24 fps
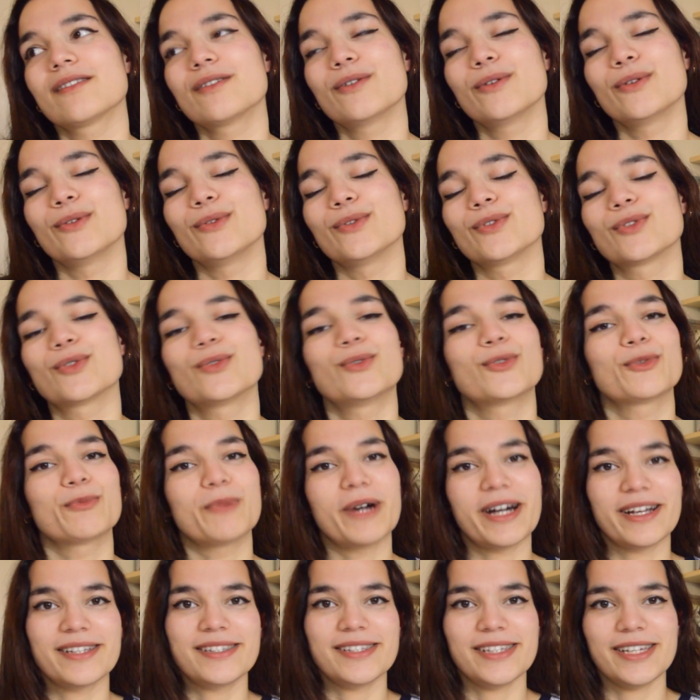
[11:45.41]
who's called
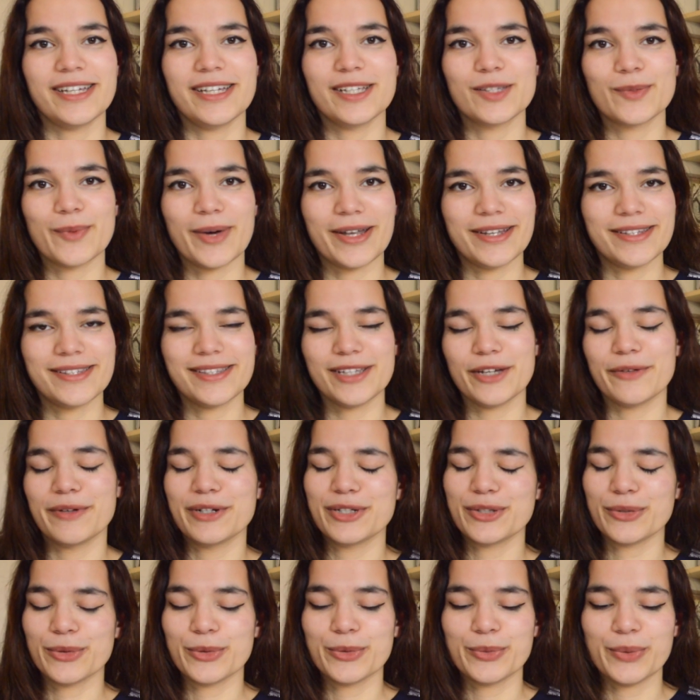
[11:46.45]
Mercy, as well as the
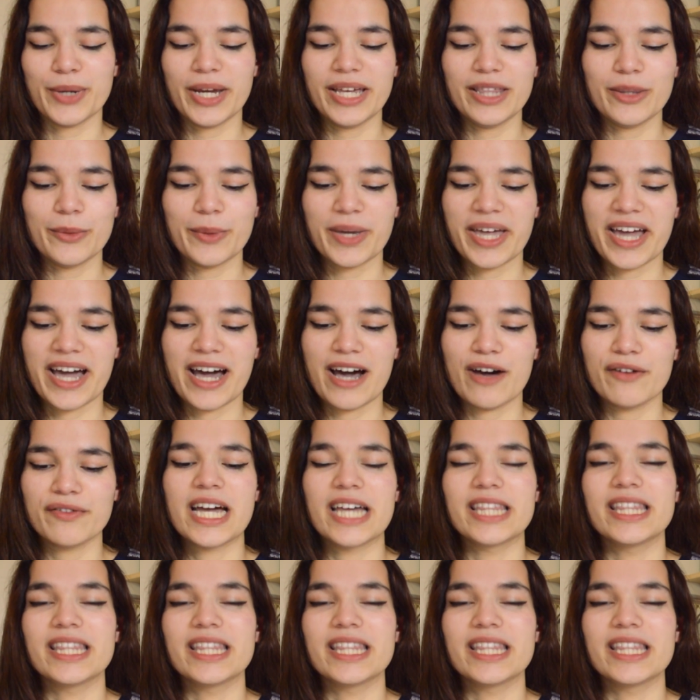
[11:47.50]
original three that we have.